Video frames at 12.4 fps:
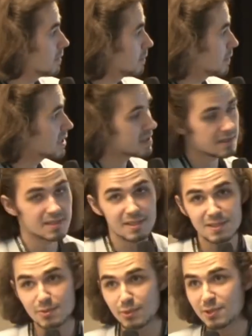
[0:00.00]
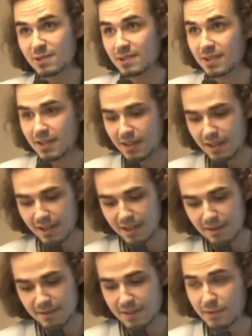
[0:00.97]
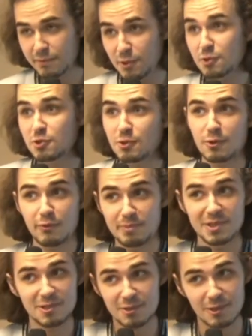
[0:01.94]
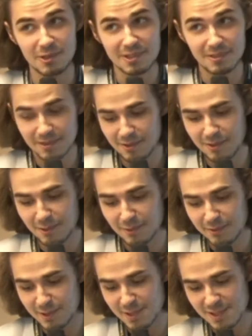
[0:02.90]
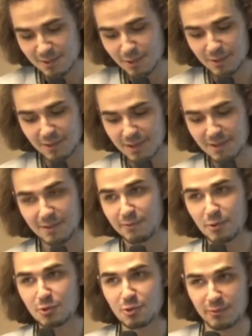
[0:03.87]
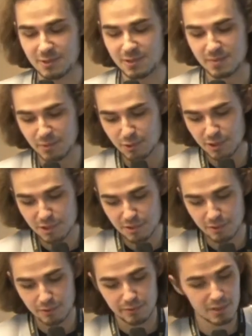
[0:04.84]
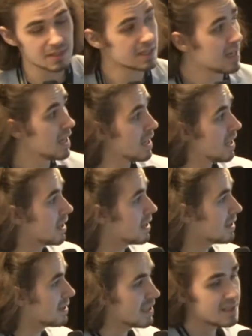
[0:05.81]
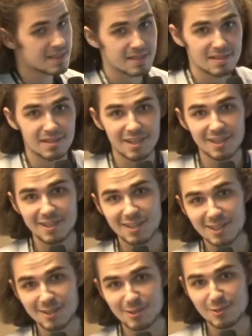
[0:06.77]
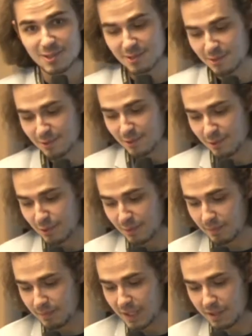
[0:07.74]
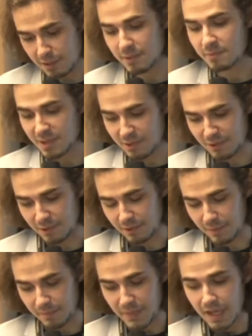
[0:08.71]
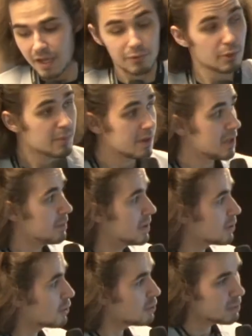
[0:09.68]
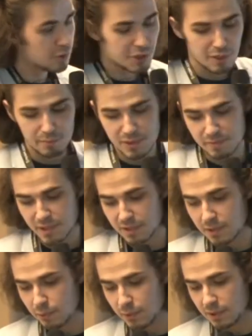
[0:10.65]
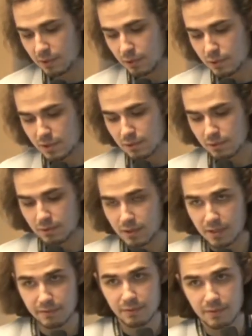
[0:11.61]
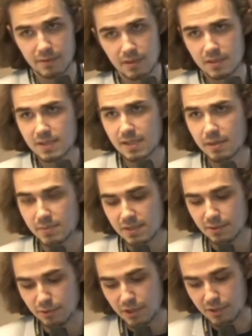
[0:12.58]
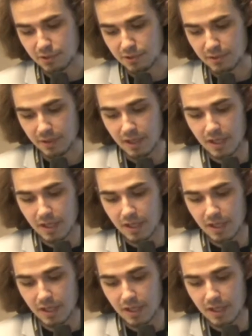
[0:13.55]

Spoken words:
But since we're at the Future of Bitcoin conference, not at the Future of Transportation conference, let's take a closer look at Bitcoin. From the Bitcoin blockchain perspective, we also have the same situation.